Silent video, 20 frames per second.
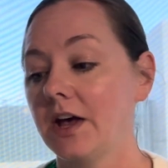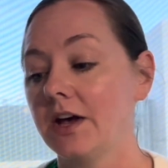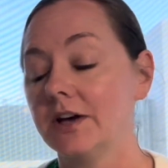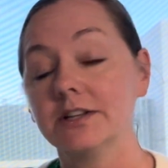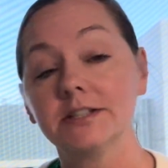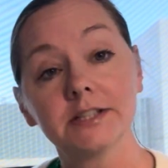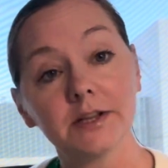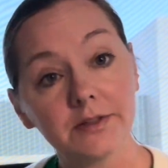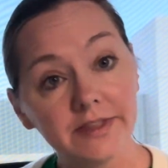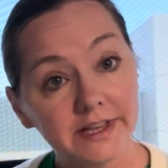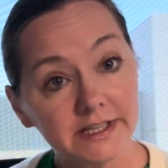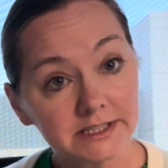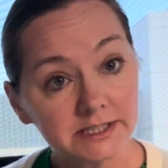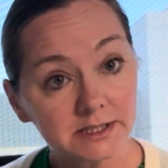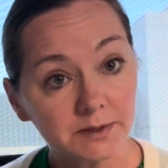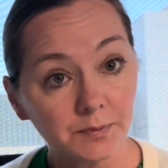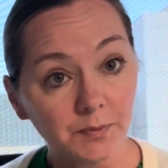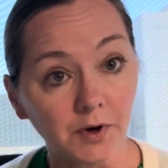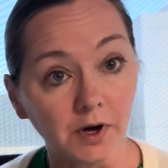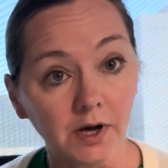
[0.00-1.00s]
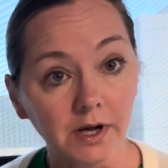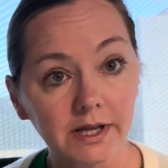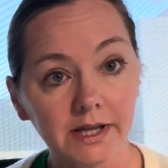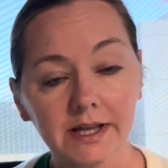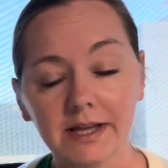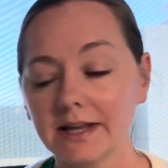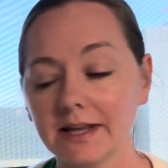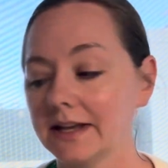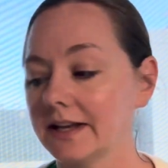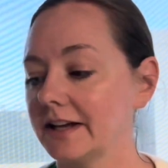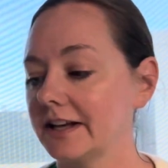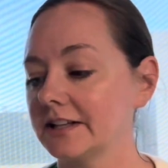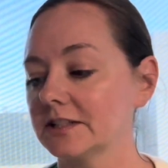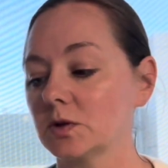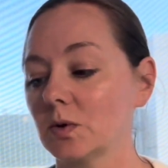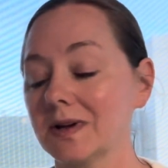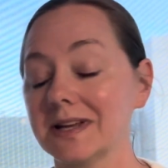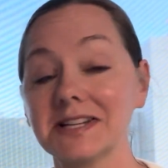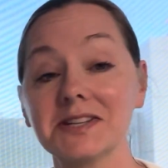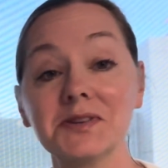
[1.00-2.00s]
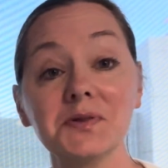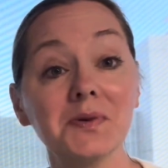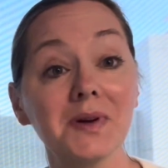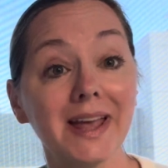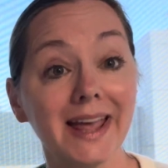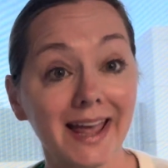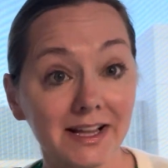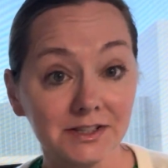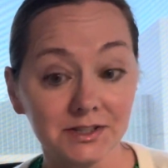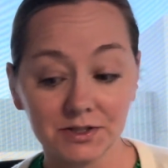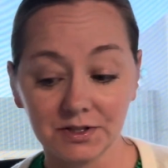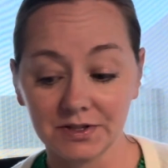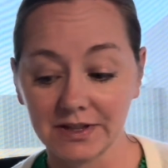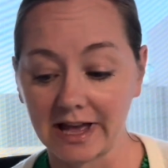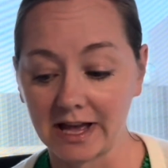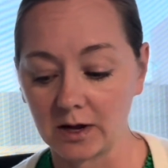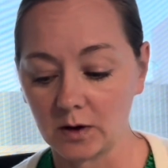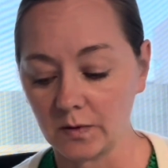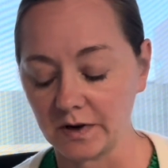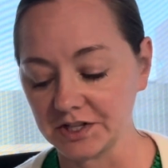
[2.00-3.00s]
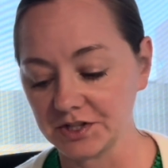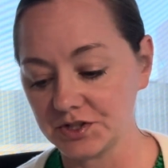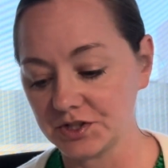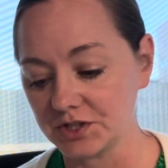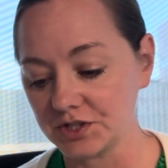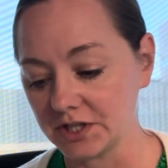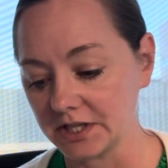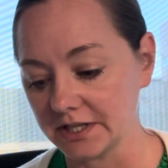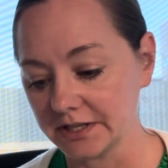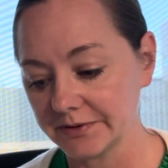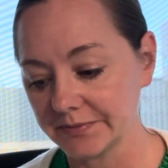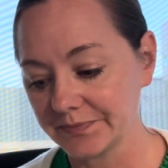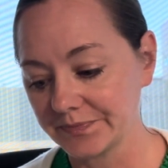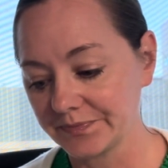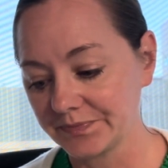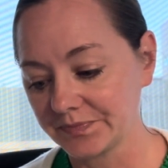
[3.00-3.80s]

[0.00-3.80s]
So this book is going to answer that question.